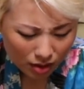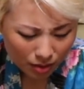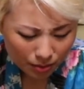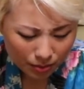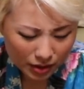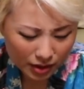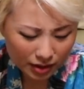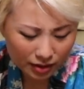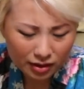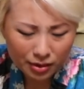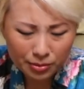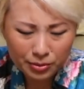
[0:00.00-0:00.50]

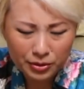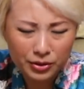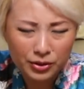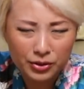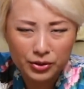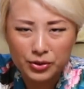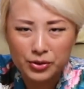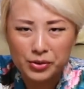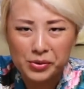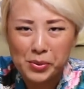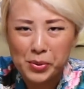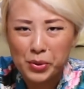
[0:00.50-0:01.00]
But it's up to
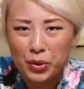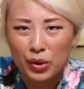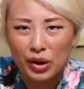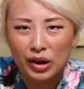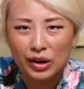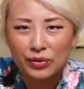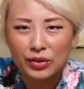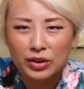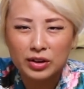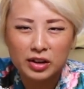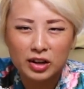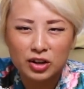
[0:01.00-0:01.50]
you.
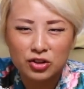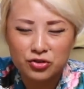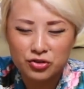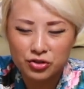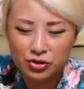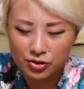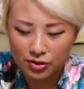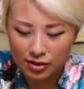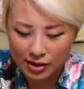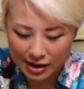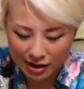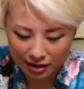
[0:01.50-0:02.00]
Whatever texture
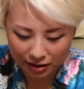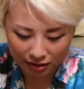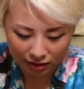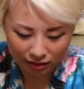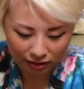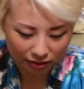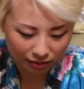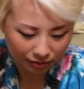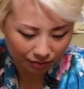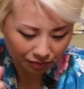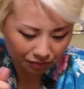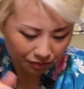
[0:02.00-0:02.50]
you like,
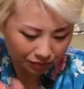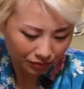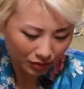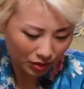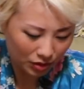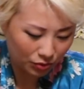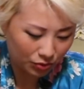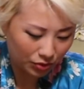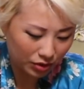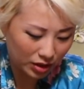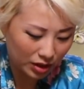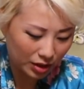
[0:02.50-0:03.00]
it's
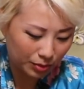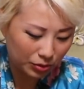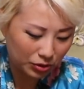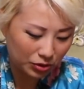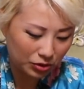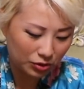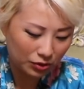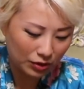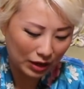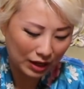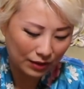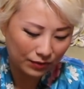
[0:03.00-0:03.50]
really up to
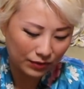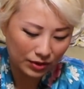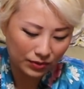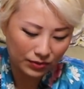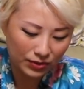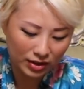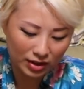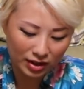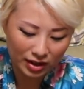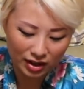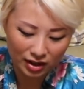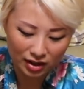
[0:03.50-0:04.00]
you. I've
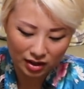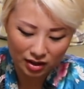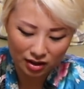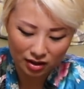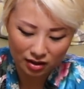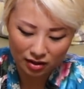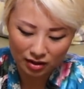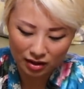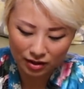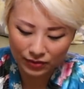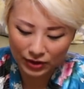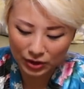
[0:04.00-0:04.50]
even, like,
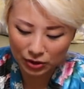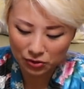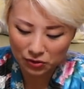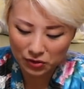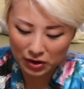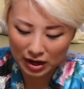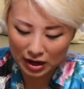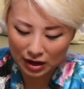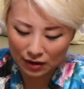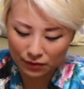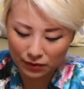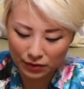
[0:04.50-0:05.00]
if I don't
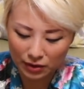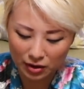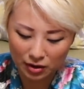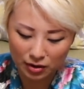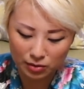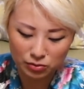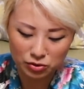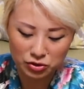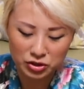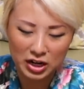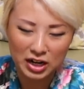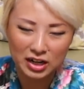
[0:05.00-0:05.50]

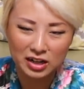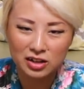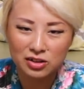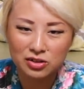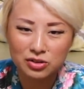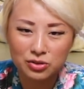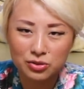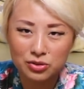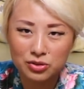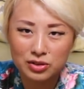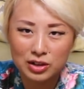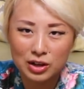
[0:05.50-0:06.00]
have Chinese
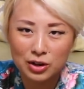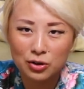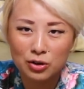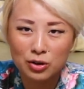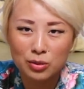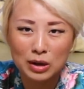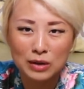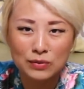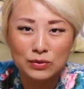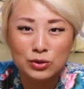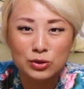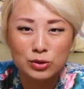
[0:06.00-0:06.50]
noodles at home,
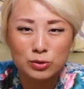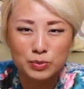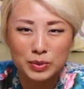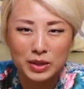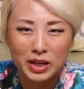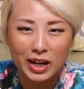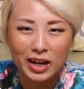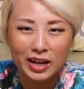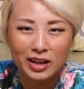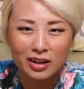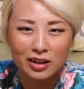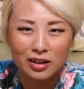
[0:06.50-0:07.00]
I've used
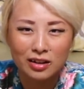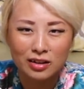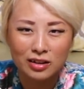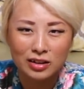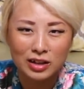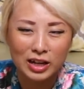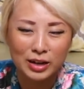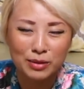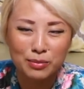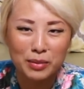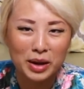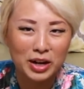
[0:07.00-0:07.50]
spaghetti
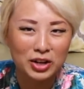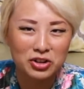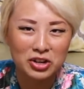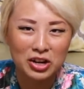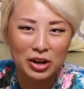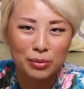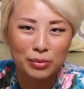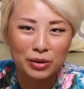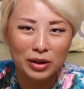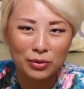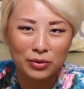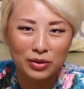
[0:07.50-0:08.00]
and made
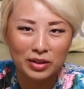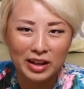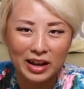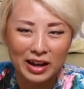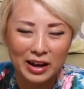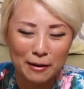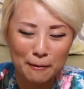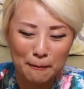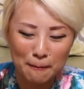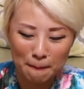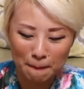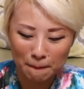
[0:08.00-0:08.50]
chow mein with
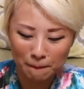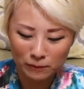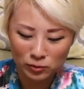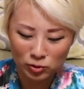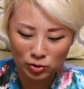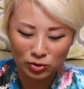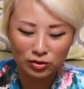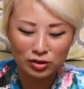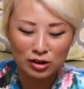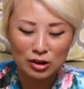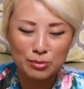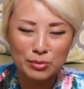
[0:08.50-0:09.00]
that. So
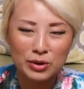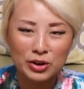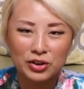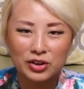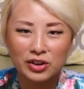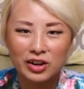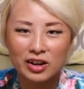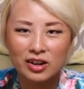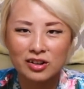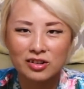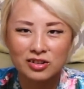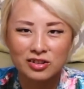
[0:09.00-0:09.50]
instead of
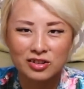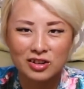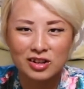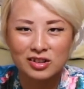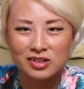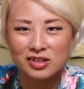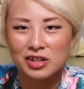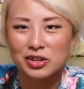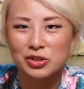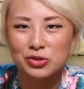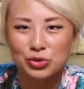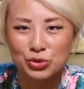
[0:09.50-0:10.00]
marinara
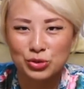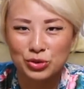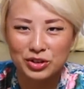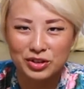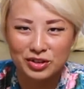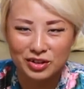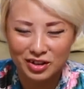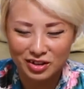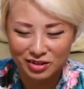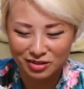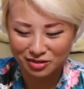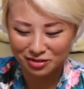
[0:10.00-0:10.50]
sauce, I use soy
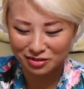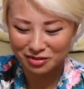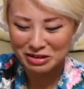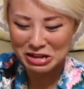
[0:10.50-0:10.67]
sauce.